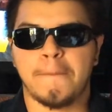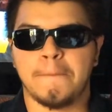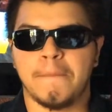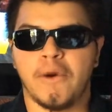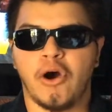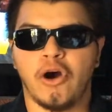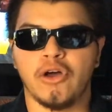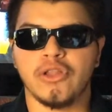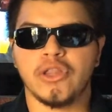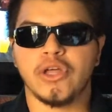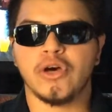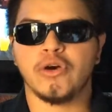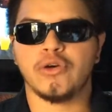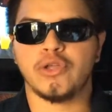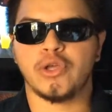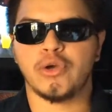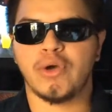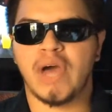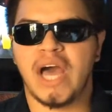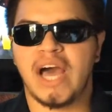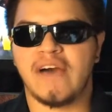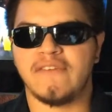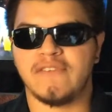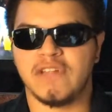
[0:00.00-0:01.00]
Although you
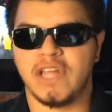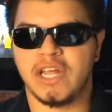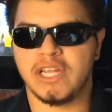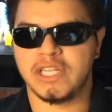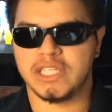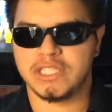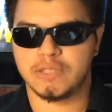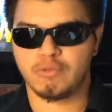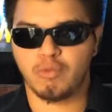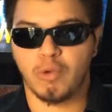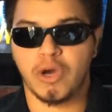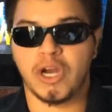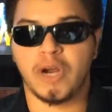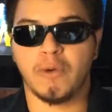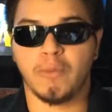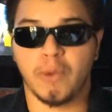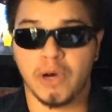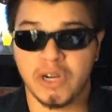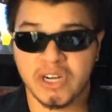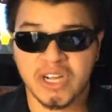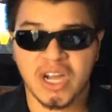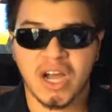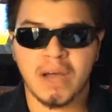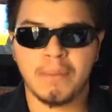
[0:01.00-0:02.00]
have a lot of this
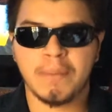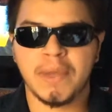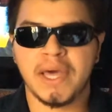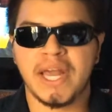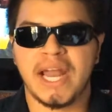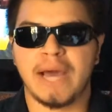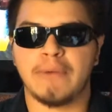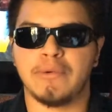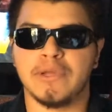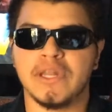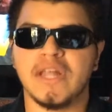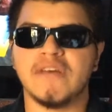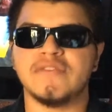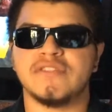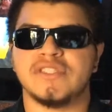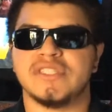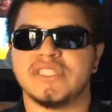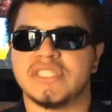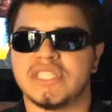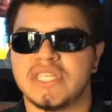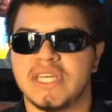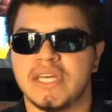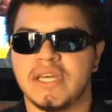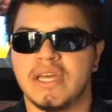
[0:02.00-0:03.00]
one-on-one combat, I would love to
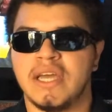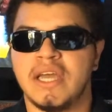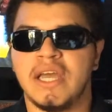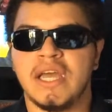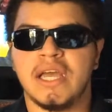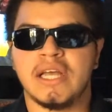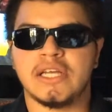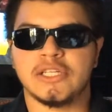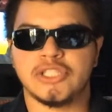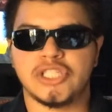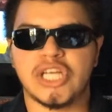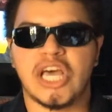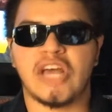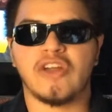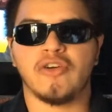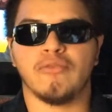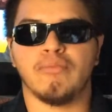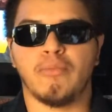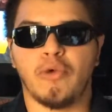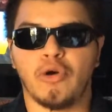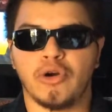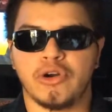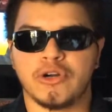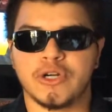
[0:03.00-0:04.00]
see Shadow of
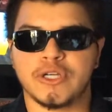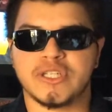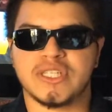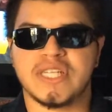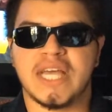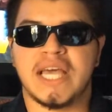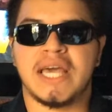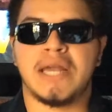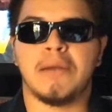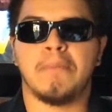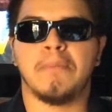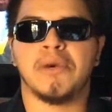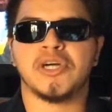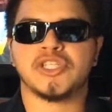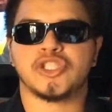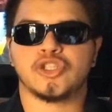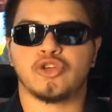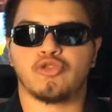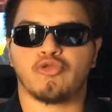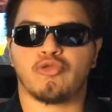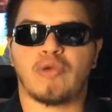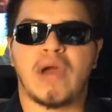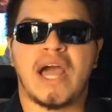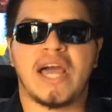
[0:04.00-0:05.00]
Mordor set in a much
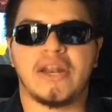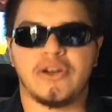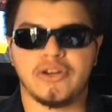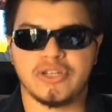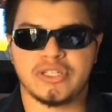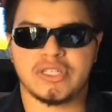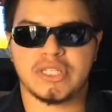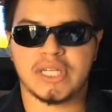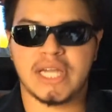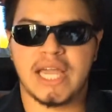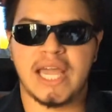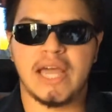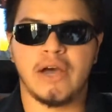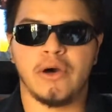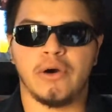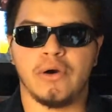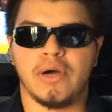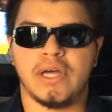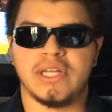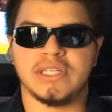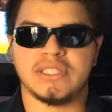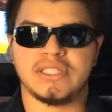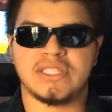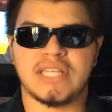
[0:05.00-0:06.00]
grander scale
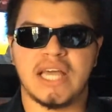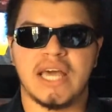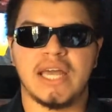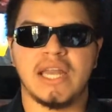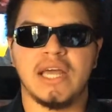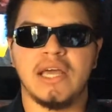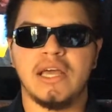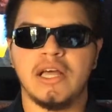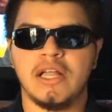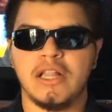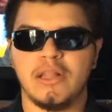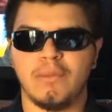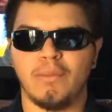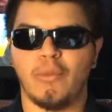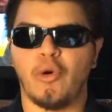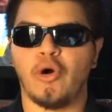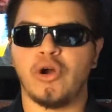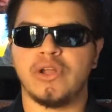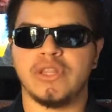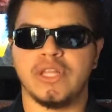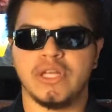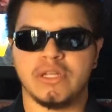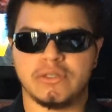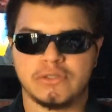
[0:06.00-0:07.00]
and set more
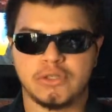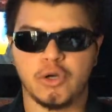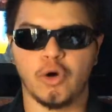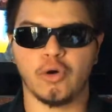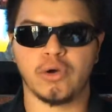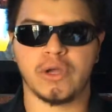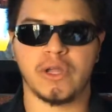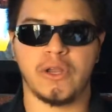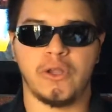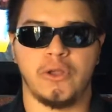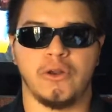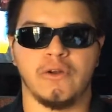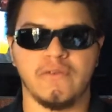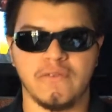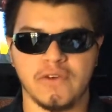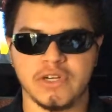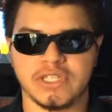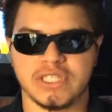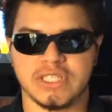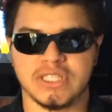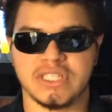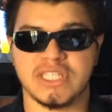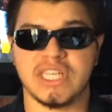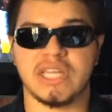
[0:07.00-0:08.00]
in the Tolkien universe
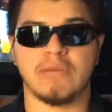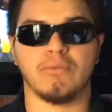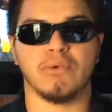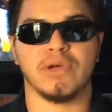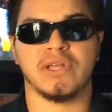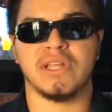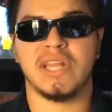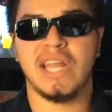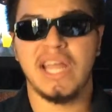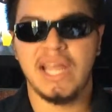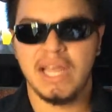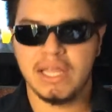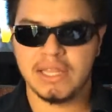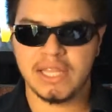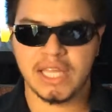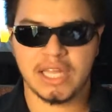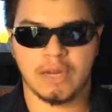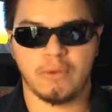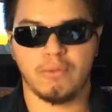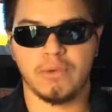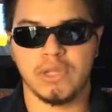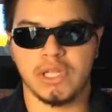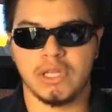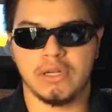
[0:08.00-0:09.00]
and see what they
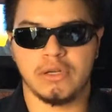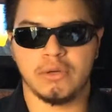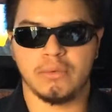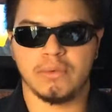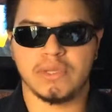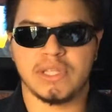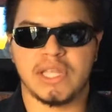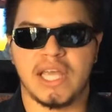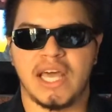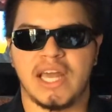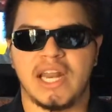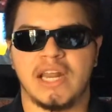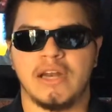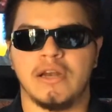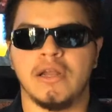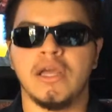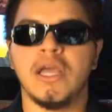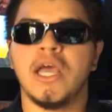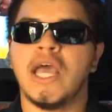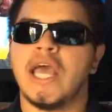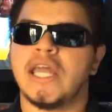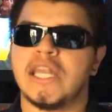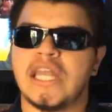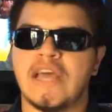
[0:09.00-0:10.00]
can really do with that, and
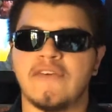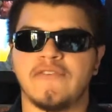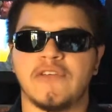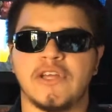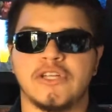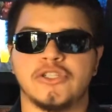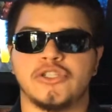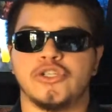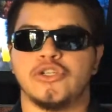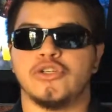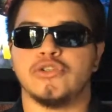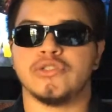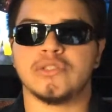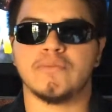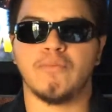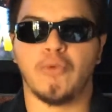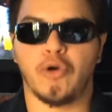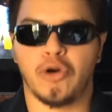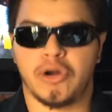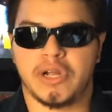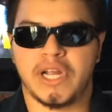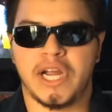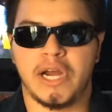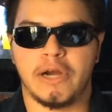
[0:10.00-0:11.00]
definitely introduce
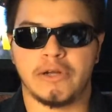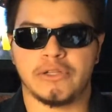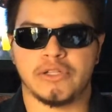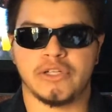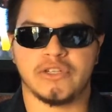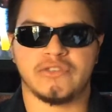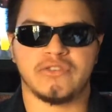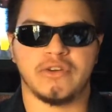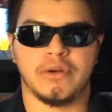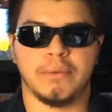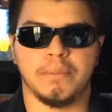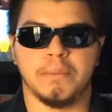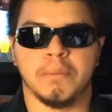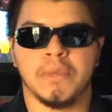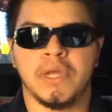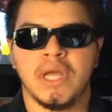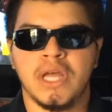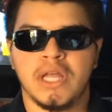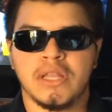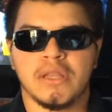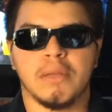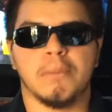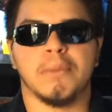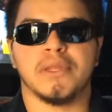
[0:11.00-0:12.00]
more characters from
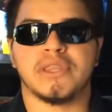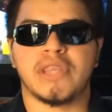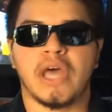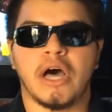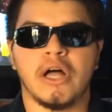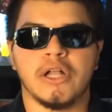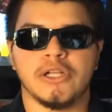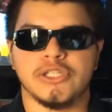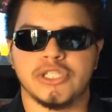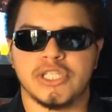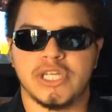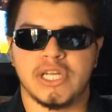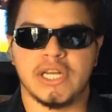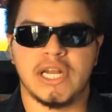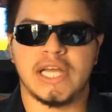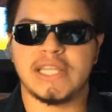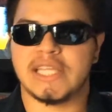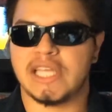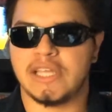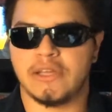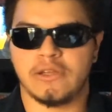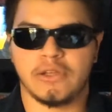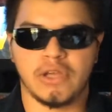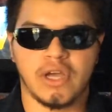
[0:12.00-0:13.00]
the mythology. And I
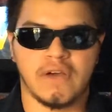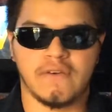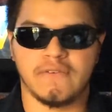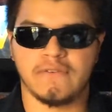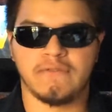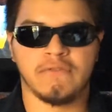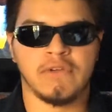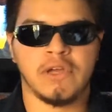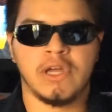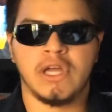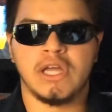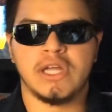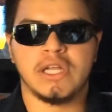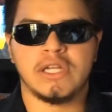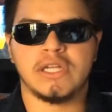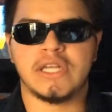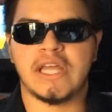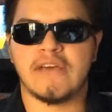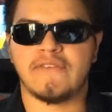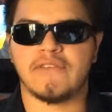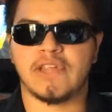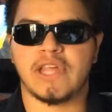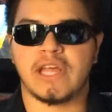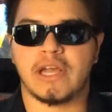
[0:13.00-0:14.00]
think you have
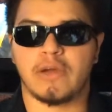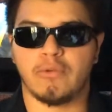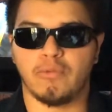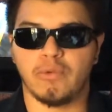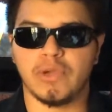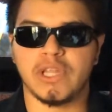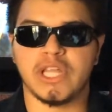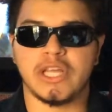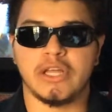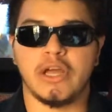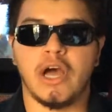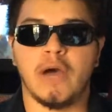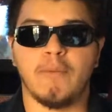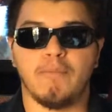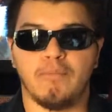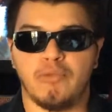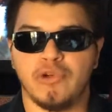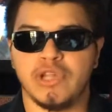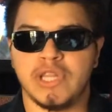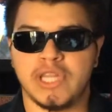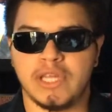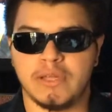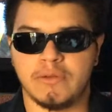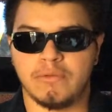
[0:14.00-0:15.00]
definitely a
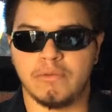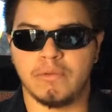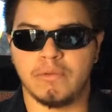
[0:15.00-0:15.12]
really